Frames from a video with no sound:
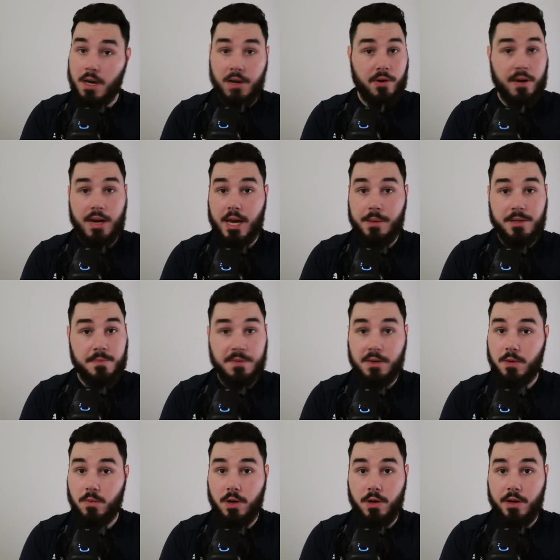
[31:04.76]
migrant labour to
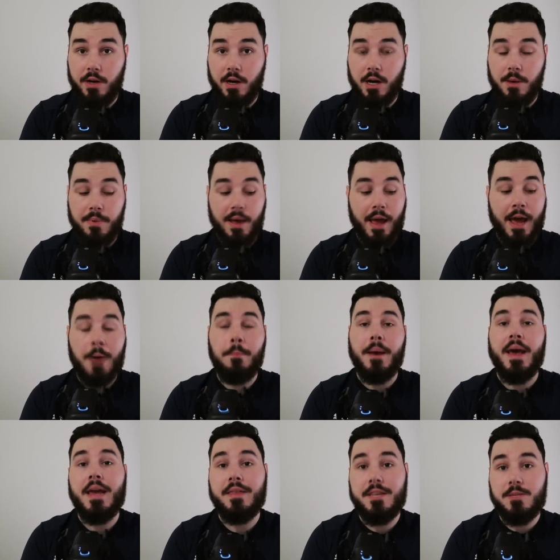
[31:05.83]
build the World Cup and
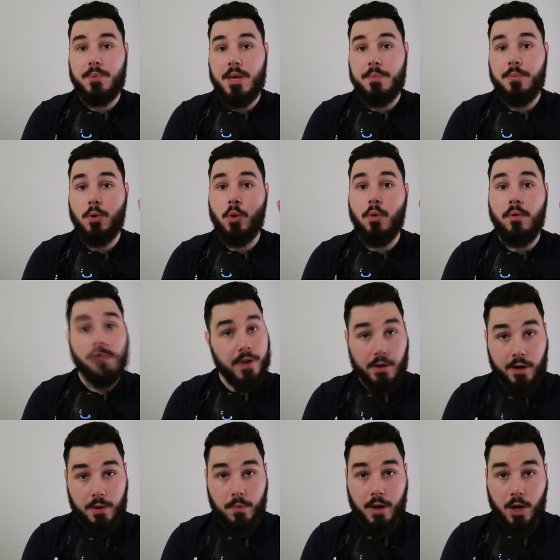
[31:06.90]
pay these people
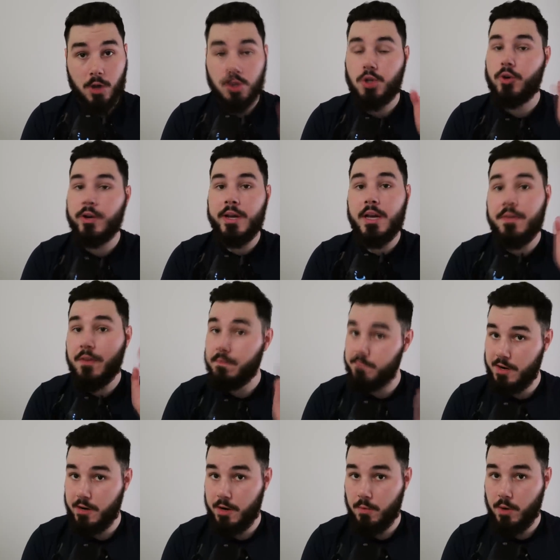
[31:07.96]
very well, treated them
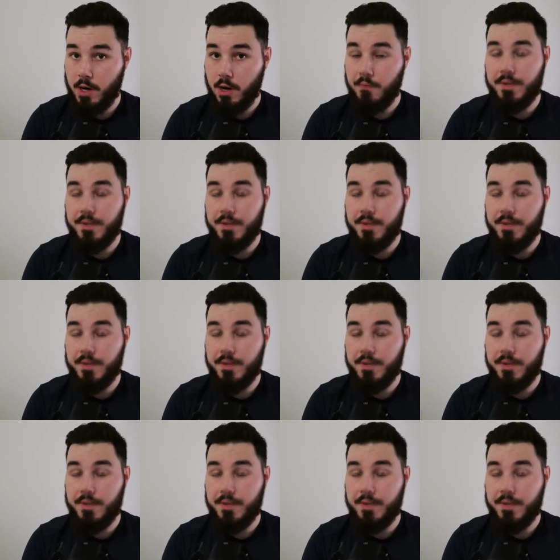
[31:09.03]
very well.